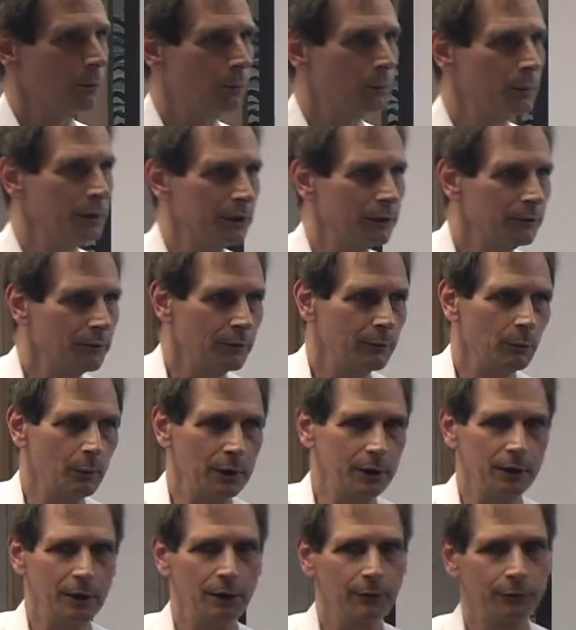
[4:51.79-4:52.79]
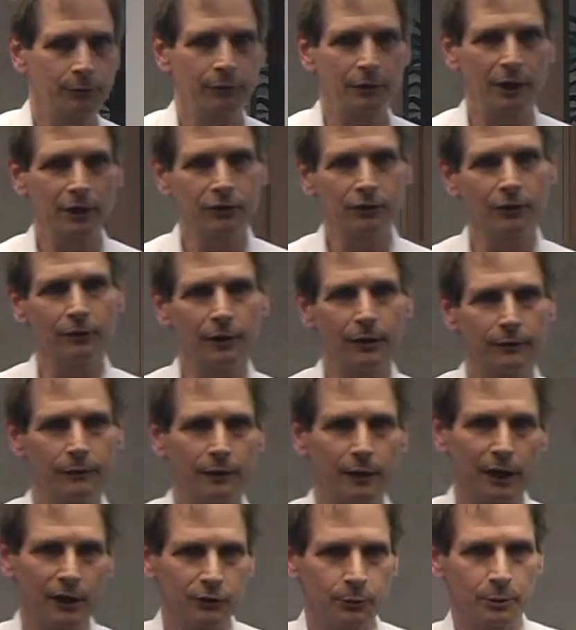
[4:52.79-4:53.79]
but if
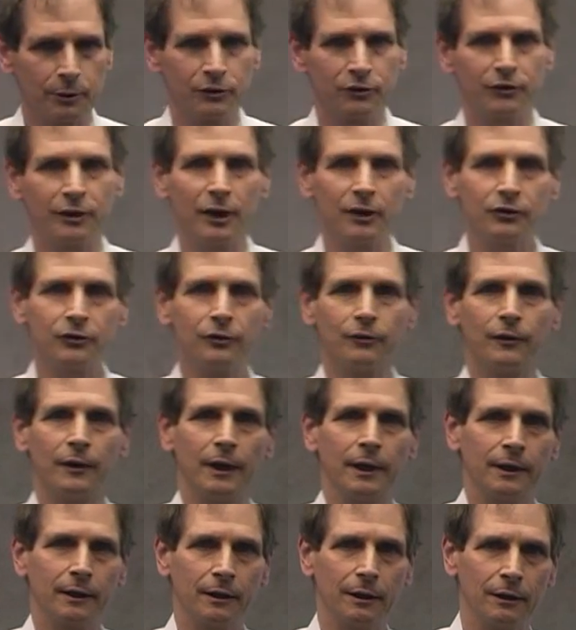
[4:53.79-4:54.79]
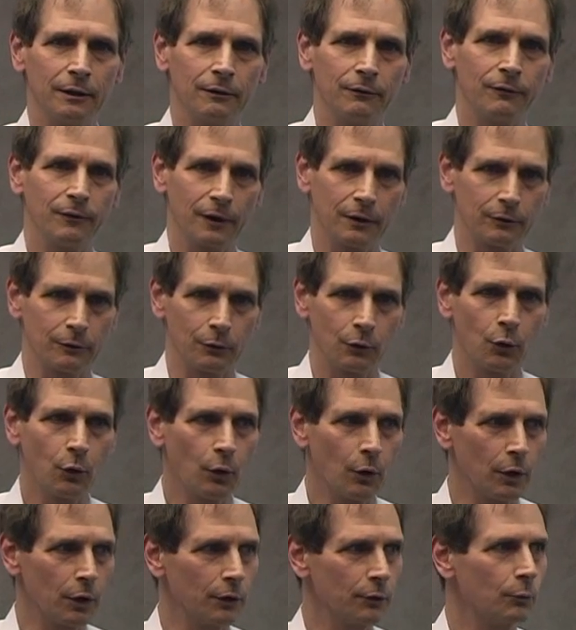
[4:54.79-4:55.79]
an expert's testifying in federal
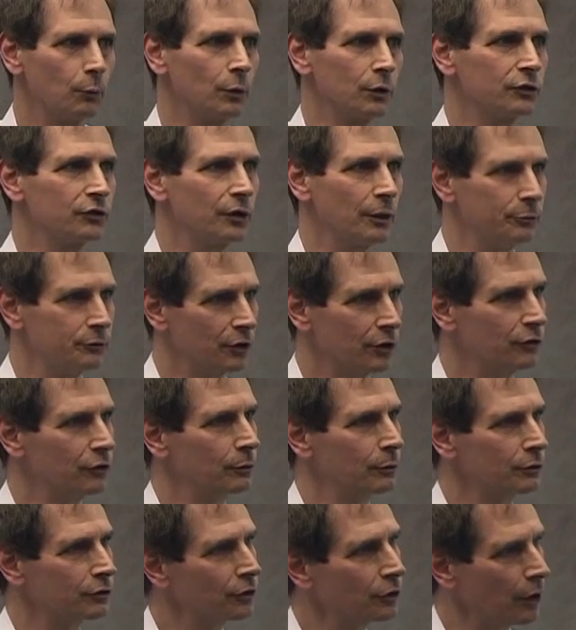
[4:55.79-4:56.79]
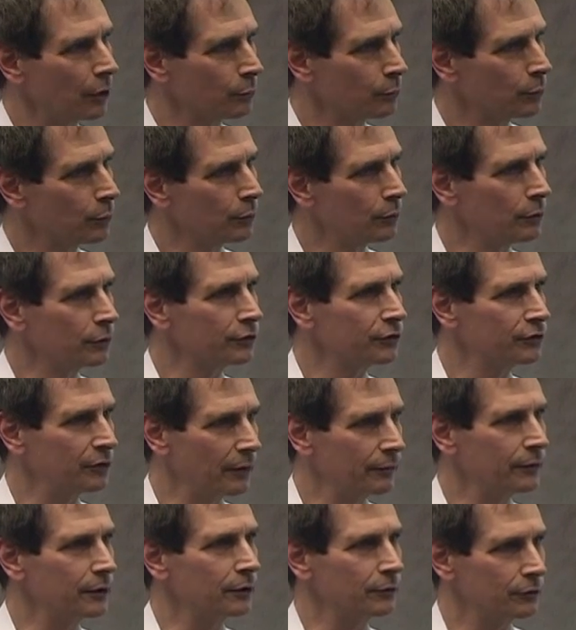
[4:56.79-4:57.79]
court, we're subject to what's called Rule
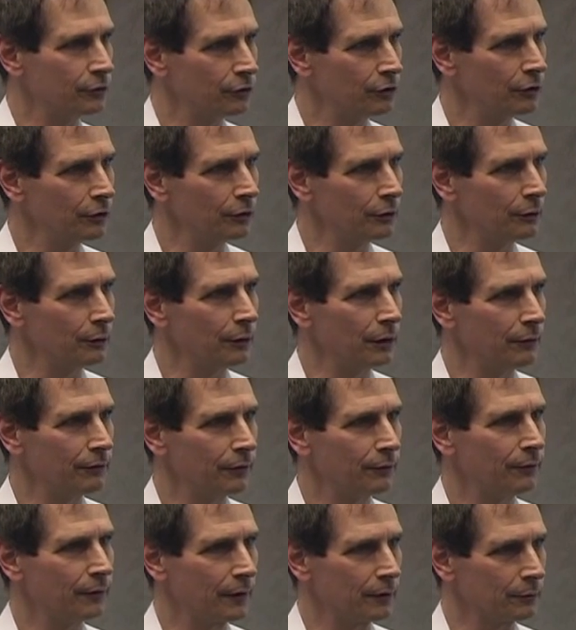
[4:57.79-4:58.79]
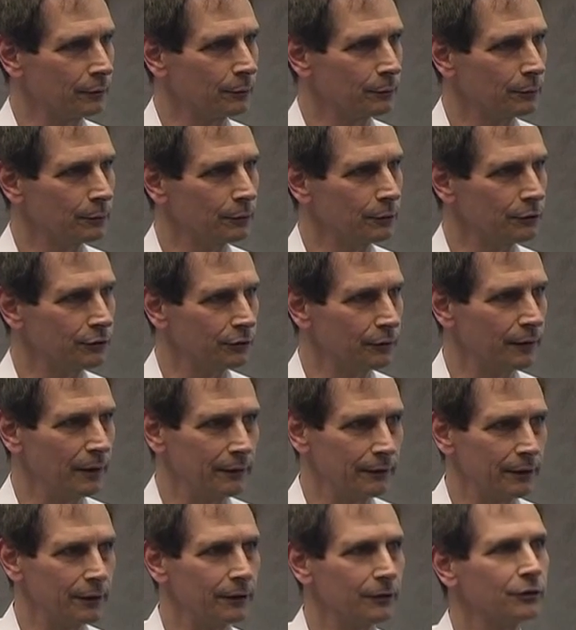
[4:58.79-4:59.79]
702 of the Federal Rules of
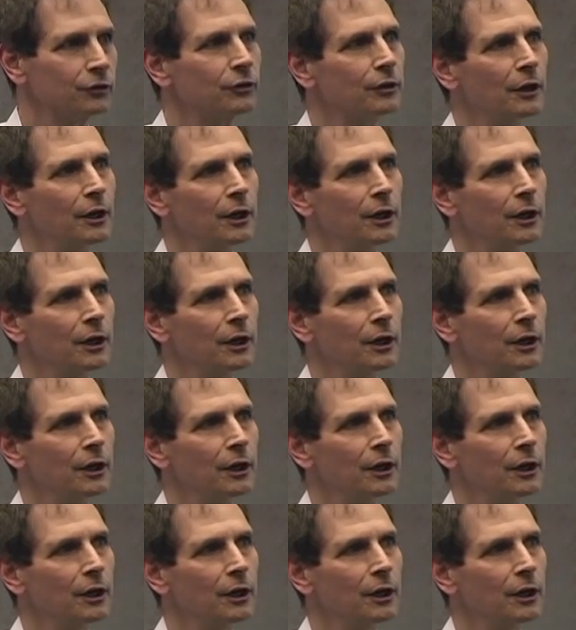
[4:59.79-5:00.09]
Evidence,